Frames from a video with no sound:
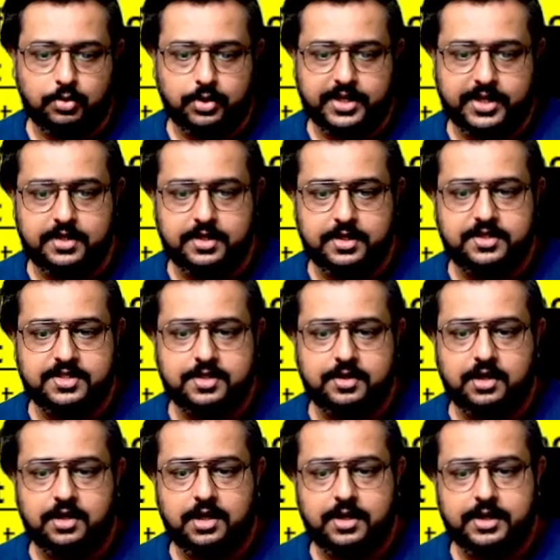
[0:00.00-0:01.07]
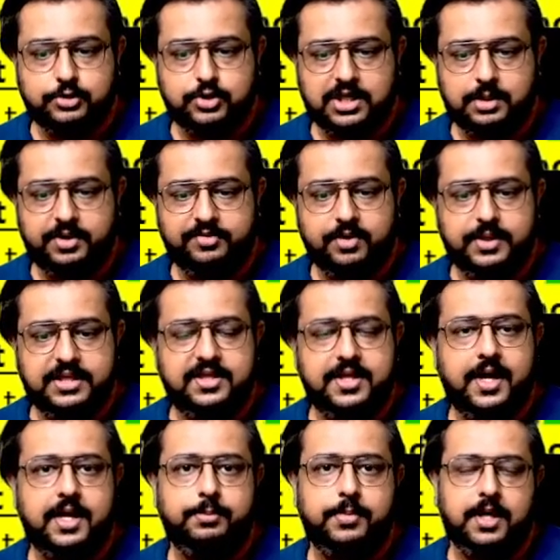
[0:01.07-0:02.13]
Okay, it is uh, actually coming from
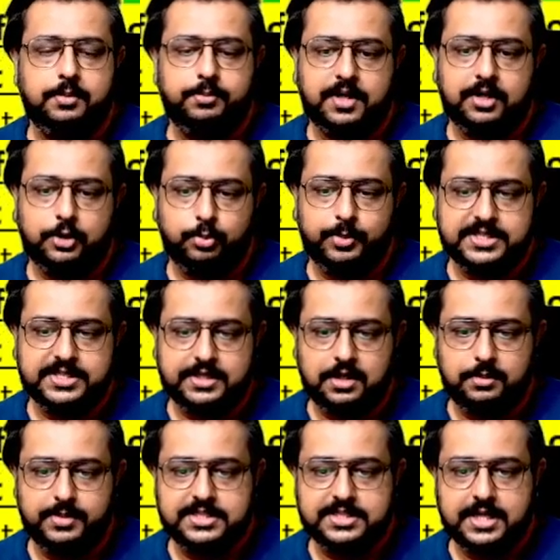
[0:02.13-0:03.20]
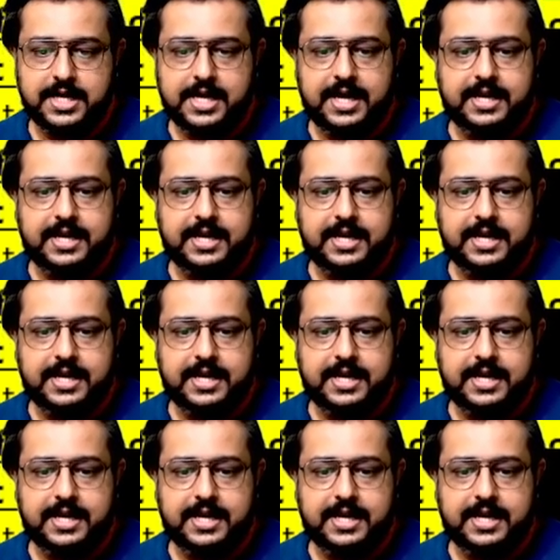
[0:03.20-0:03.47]
India and Myanmar human settlements,